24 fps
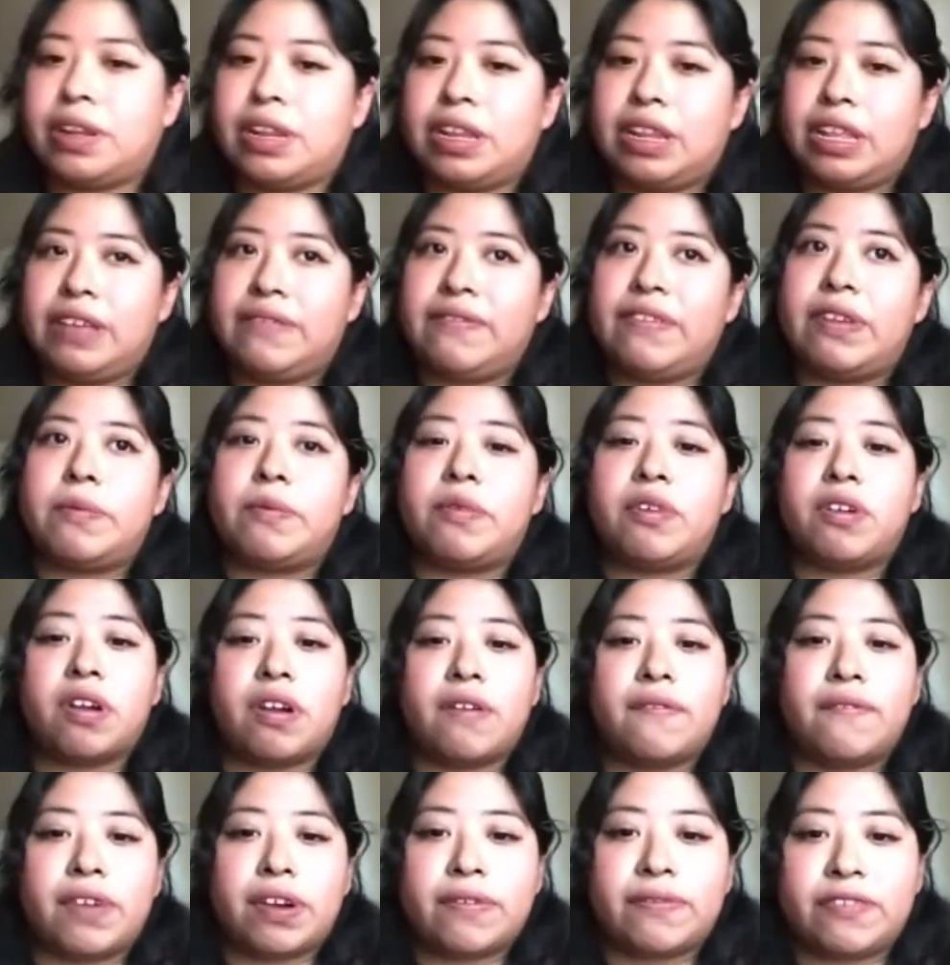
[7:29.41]
even more of
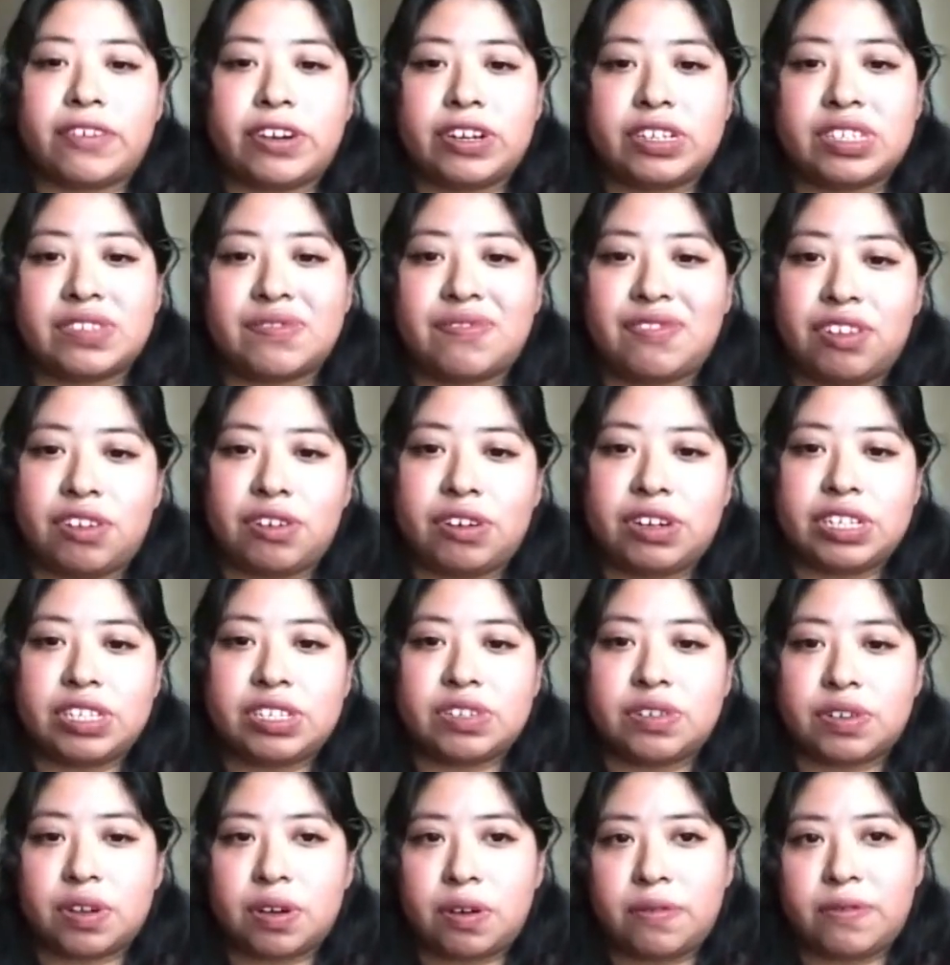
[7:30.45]
the first floor into
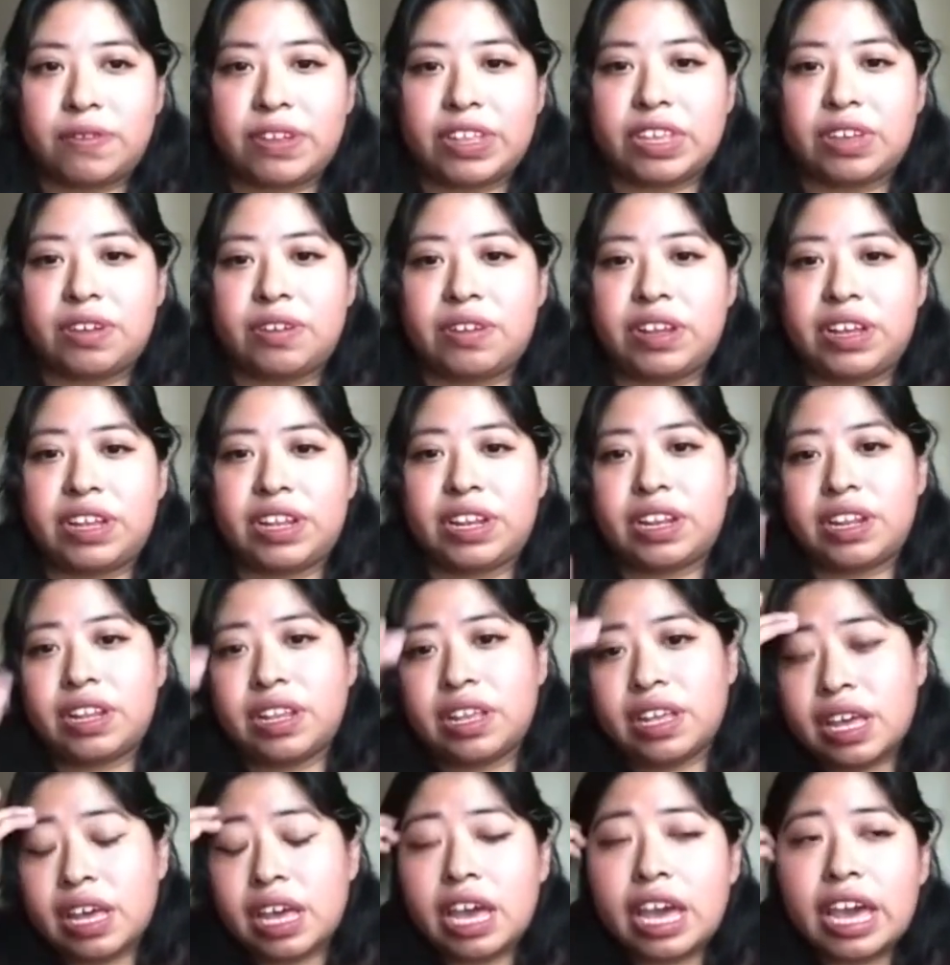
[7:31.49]
a COVID unit.
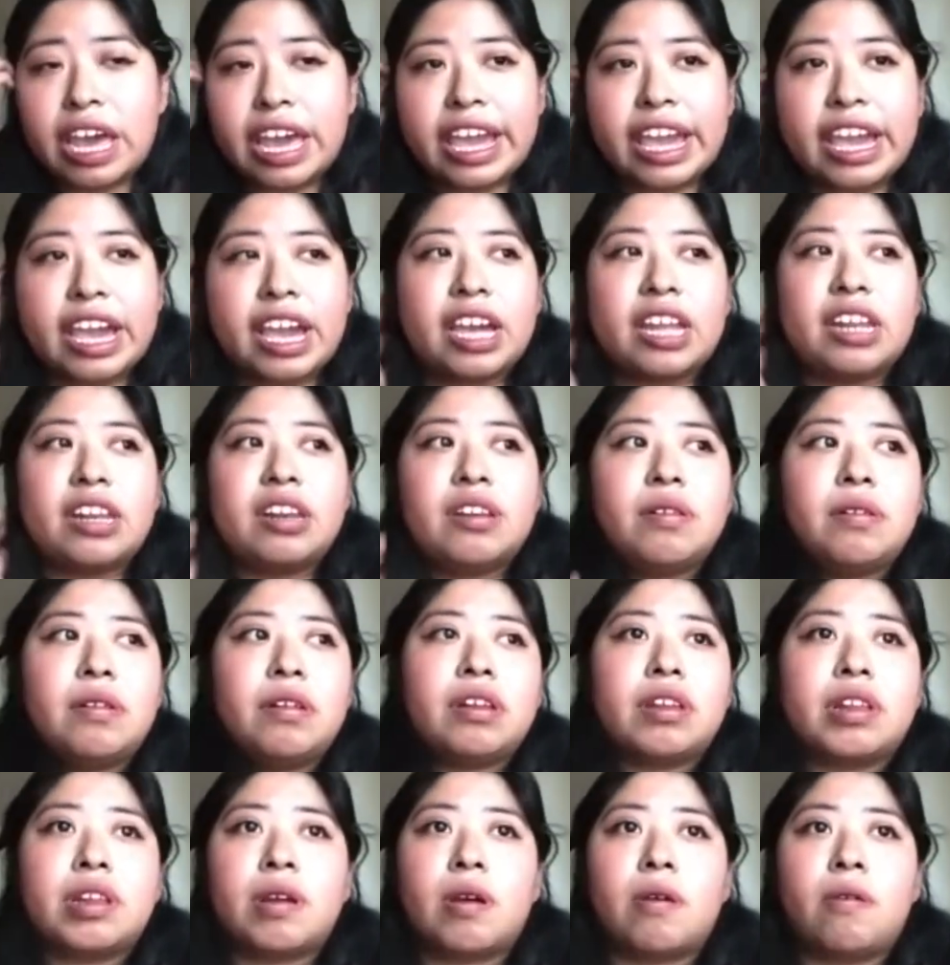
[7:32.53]
And
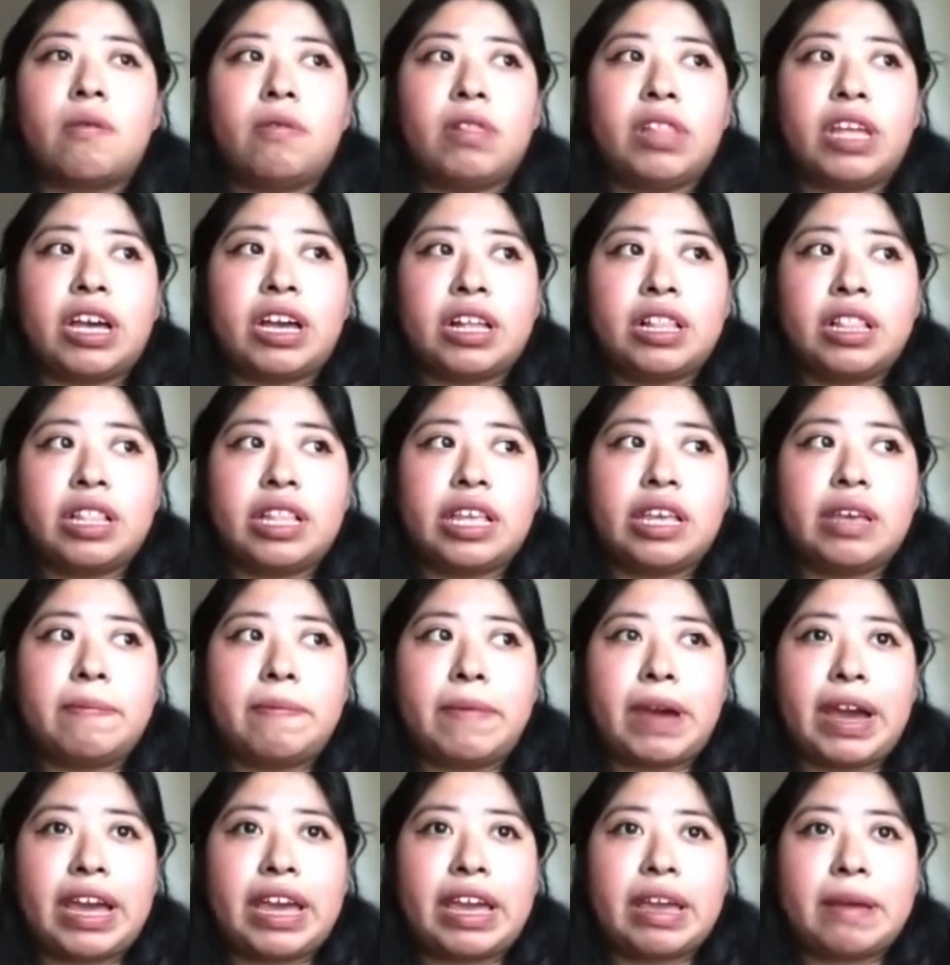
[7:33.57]
luckily,
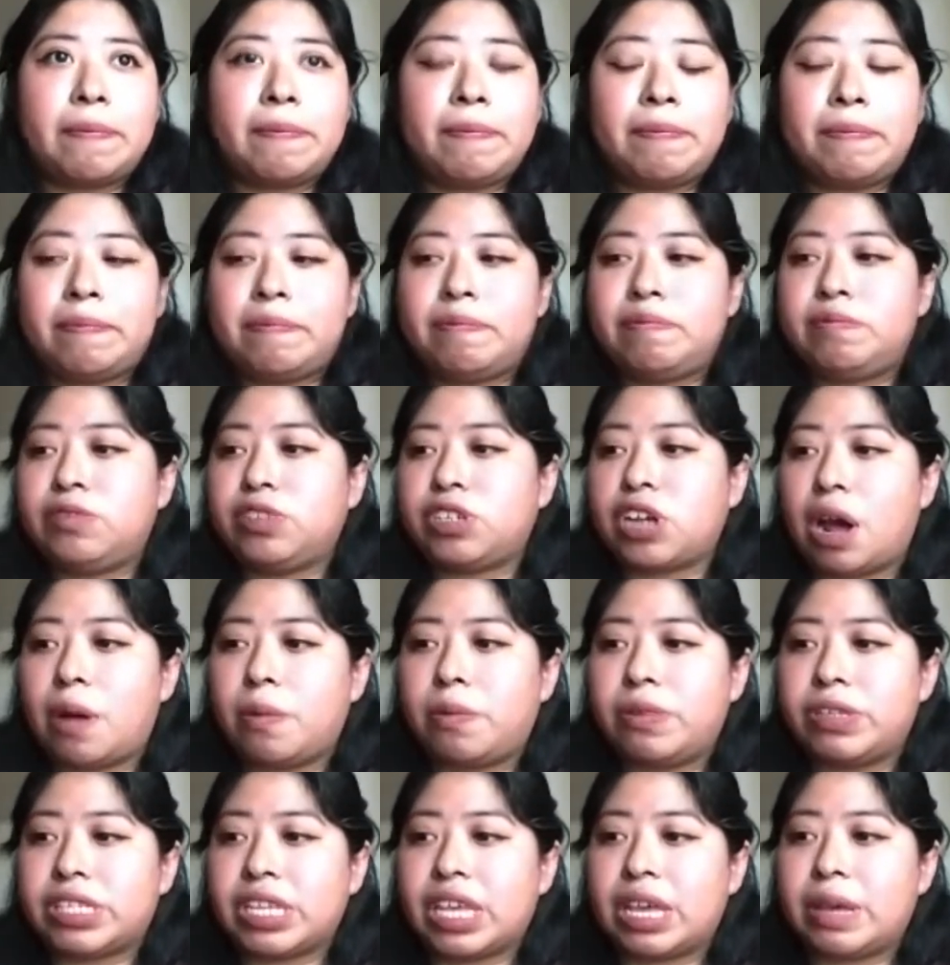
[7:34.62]
my job
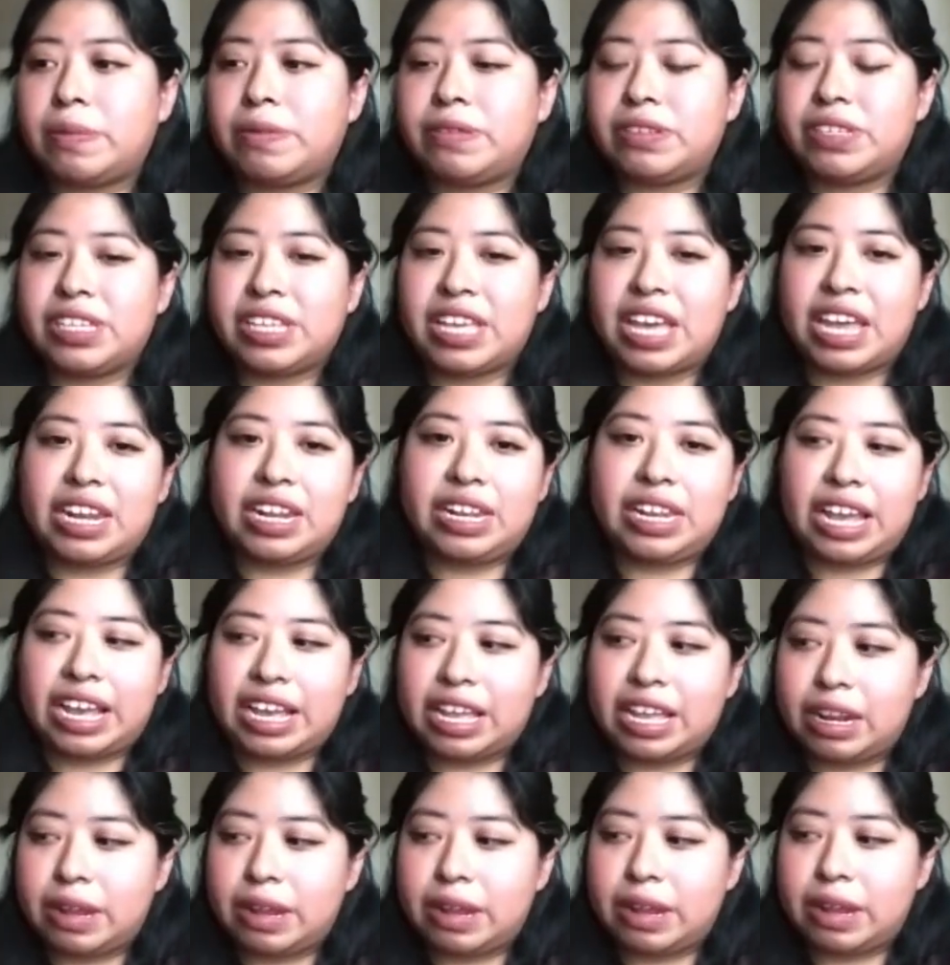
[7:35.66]
was able to get a
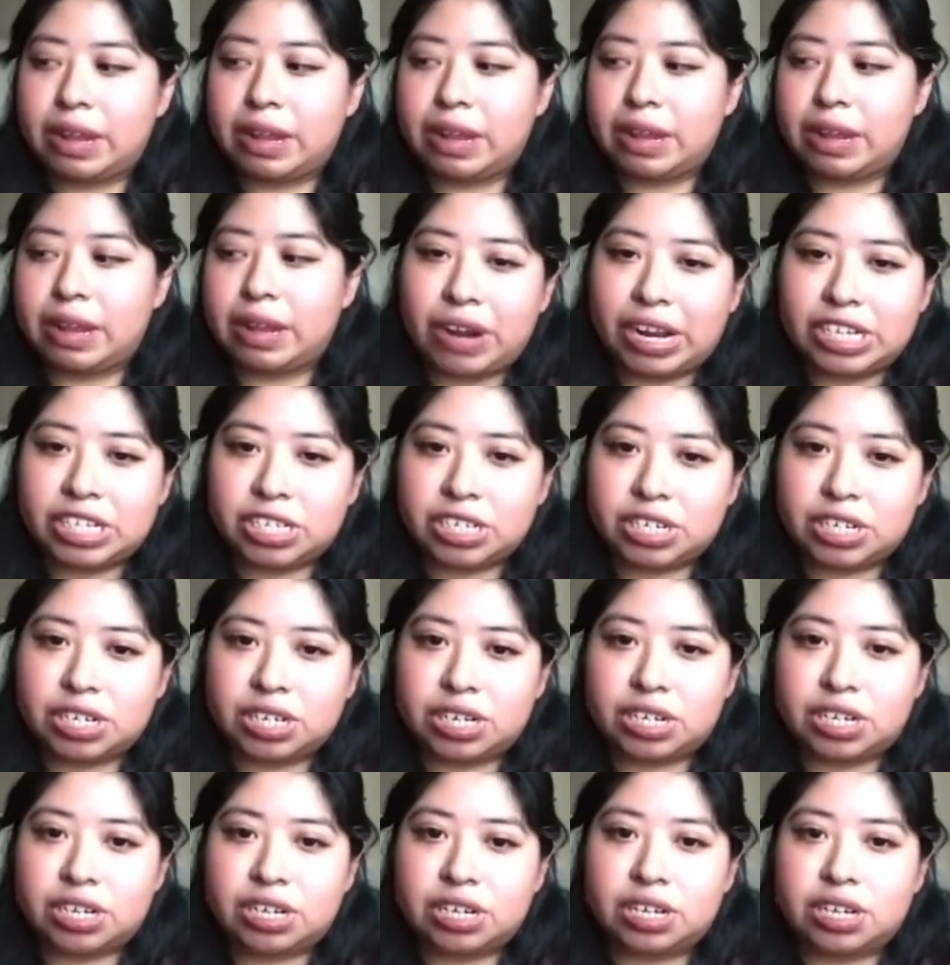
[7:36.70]
negative
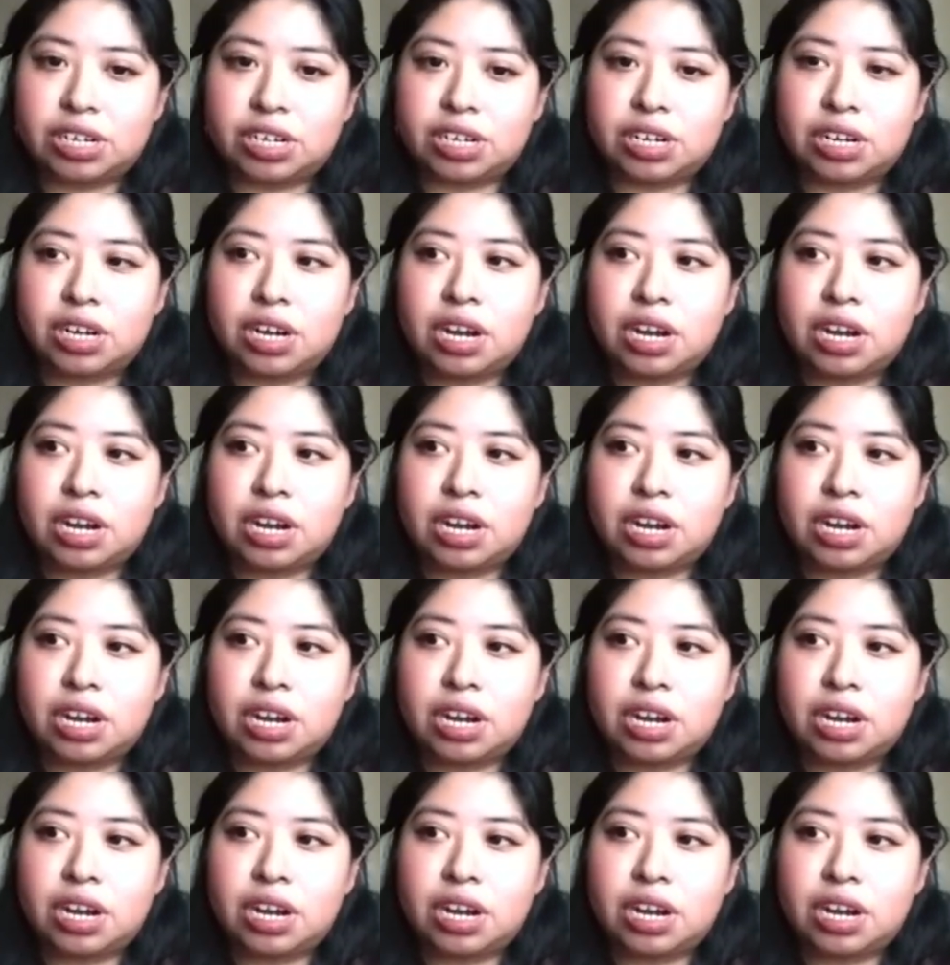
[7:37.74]
pressure